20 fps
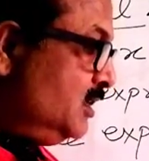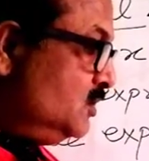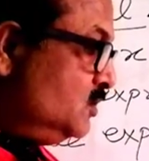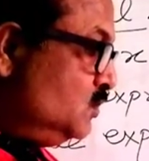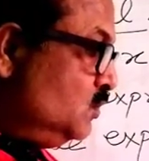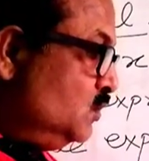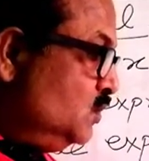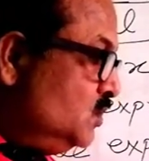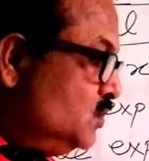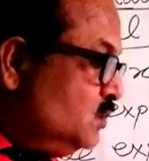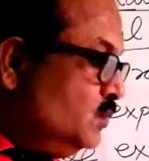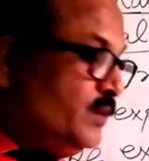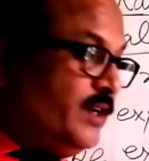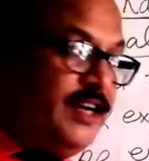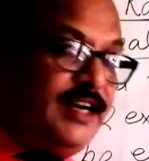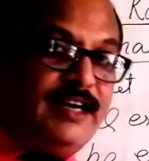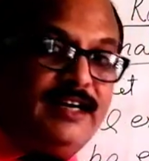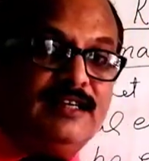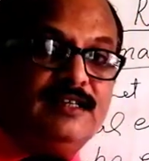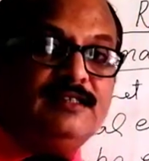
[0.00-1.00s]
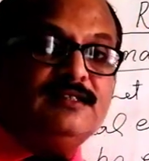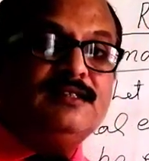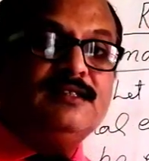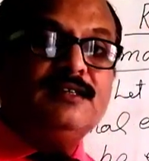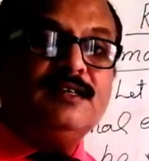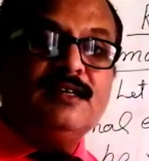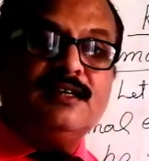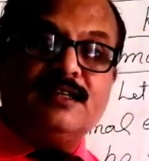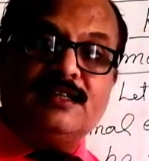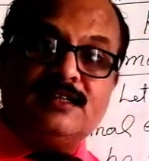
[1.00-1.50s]
So
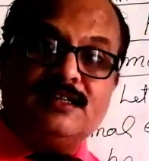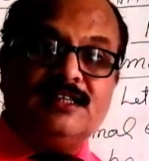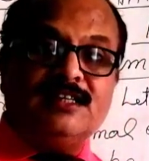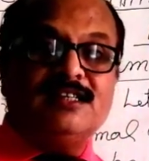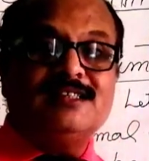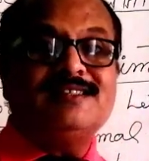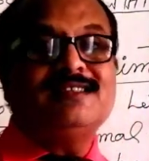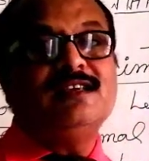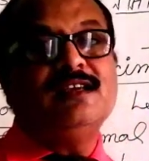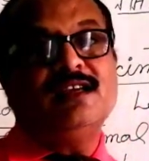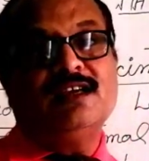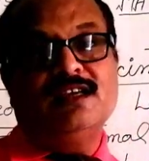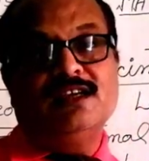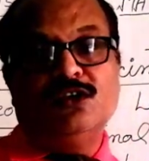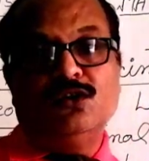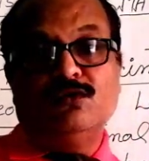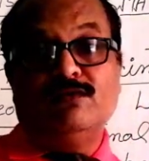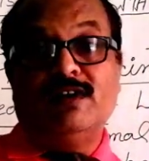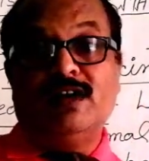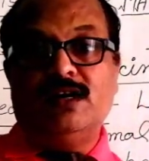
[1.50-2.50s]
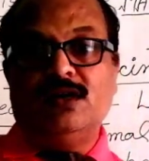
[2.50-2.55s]
students, this thing you